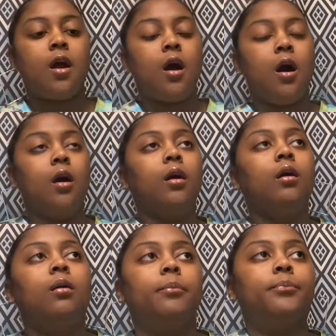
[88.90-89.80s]

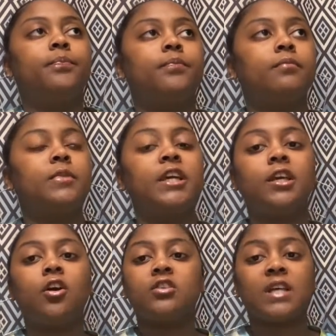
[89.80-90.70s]
Eco
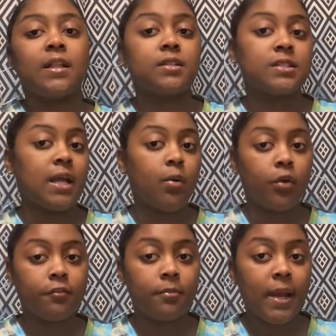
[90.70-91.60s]
Styler does not
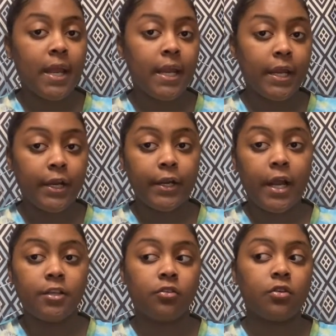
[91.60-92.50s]
work for my hair. I
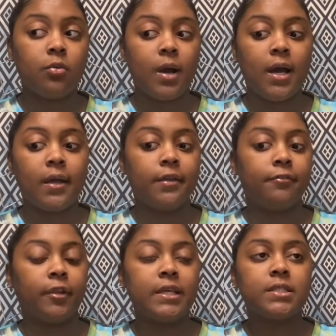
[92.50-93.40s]
don't know why. It
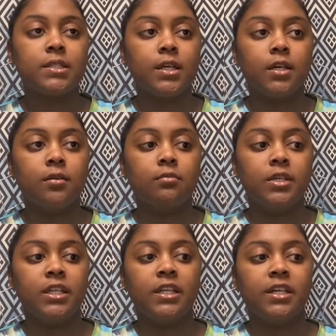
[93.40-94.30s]
flakes it up
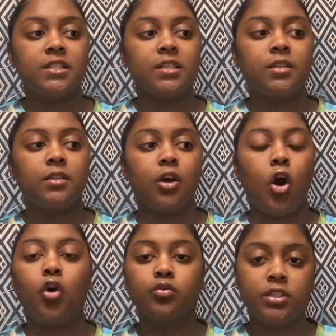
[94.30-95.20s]
and it doesn't
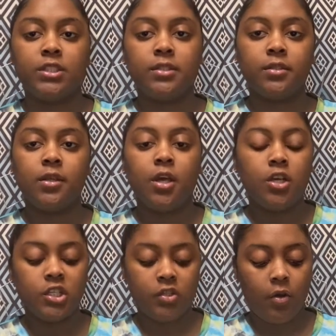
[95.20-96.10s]
hold it.
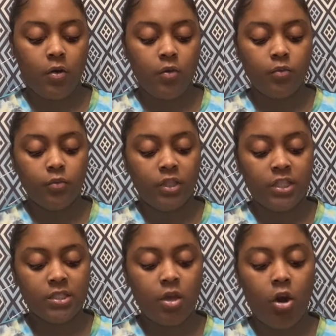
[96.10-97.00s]
So
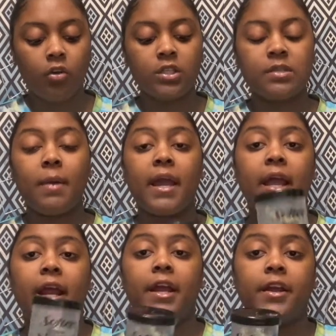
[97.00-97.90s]
this holds my
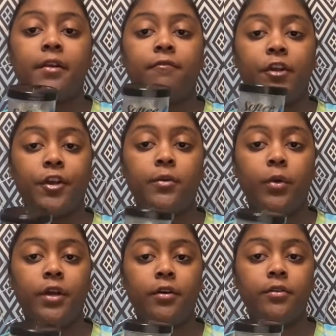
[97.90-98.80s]
hair very
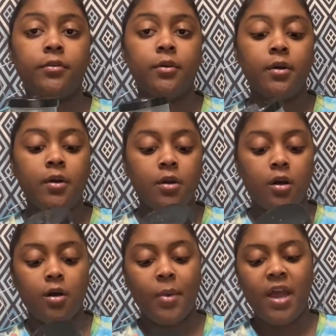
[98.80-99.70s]
well.
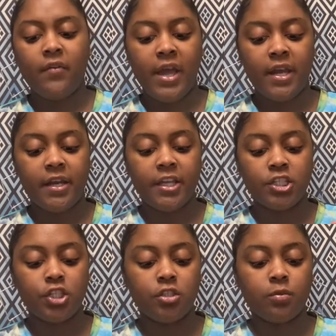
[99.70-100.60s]
I haven't had any
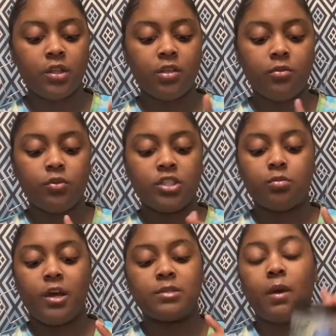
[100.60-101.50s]
issues with it, which is
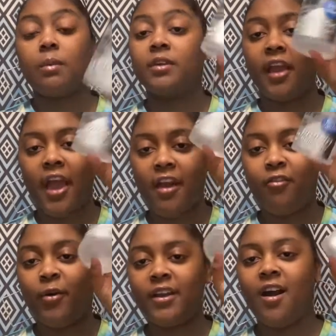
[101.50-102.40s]
why it's probably
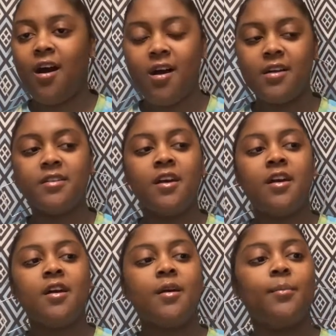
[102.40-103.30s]
halfway gone.
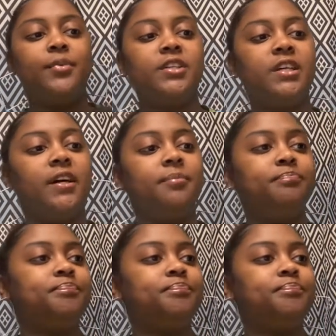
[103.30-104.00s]
But yeah.